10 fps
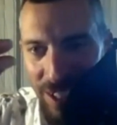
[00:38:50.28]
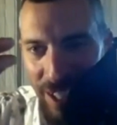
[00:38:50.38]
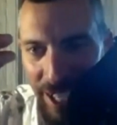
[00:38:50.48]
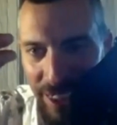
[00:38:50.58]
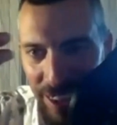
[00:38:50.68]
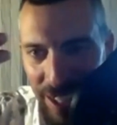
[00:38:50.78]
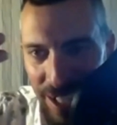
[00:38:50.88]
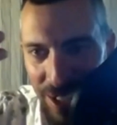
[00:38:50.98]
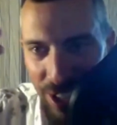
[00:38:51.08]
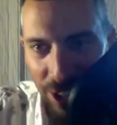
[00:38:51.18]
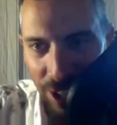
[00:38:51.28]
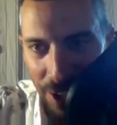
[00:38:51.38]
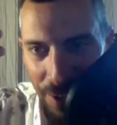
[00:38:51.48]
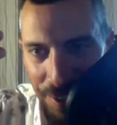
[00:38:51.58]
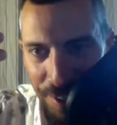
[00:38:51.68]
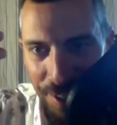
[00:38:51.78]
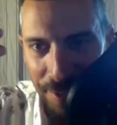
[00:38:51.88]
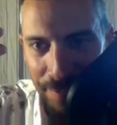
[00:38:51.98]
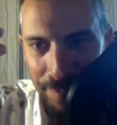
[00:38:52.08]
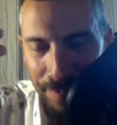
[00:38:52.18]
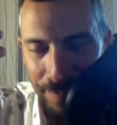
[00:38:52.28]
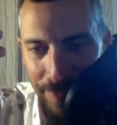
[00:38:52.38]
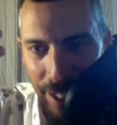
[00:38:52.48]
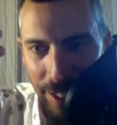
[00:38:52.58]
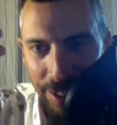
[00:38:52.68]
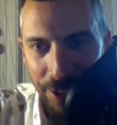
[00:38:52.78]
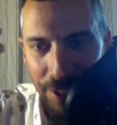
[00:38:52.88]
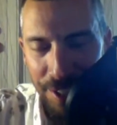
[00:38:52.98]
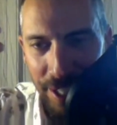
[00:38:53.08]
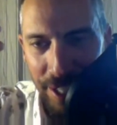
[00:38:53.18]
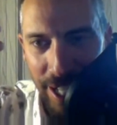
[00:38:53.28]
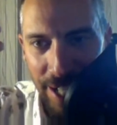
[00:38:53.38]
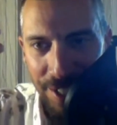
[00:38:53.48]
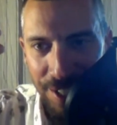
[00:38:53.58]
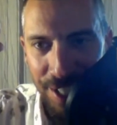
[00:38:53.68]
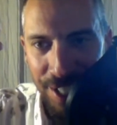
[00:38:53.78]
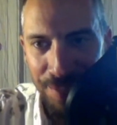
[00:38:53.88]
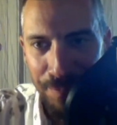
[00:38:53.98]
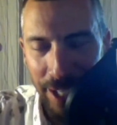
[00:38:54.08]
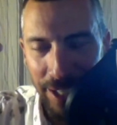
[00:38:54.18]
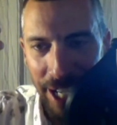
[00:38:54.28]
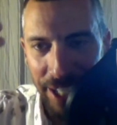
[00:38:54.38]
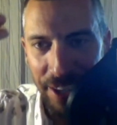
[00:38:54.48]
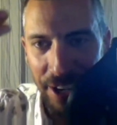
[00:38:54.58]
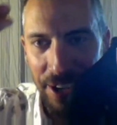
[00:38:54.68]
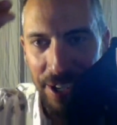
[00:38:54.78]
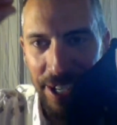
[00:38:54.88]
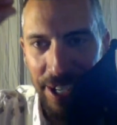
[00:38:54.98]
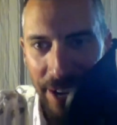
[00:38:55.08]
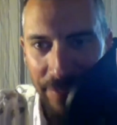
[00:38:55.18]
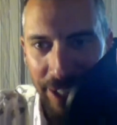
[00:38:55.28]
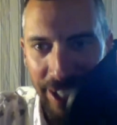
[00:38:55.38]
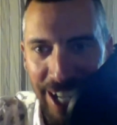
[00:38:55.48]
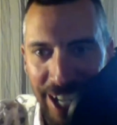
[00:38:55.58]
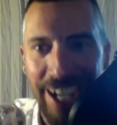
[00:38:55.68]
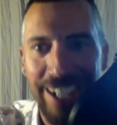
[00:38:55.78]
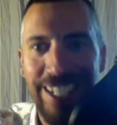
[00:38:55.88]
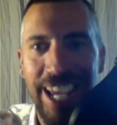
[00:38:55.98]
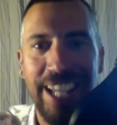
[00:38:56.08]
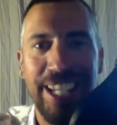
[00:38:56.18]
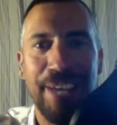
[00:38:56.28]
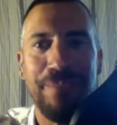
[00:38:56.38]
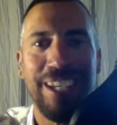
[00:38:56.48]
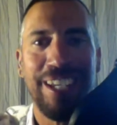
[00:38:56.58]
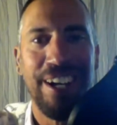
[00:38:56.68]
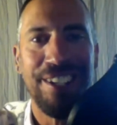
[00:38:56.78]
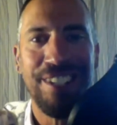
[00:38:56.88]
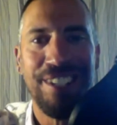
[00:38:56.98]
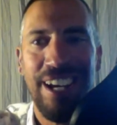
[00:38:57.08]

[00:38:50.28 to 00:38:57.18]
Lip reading: like this close to Krishna consciousness, but like they're never gonna attain it because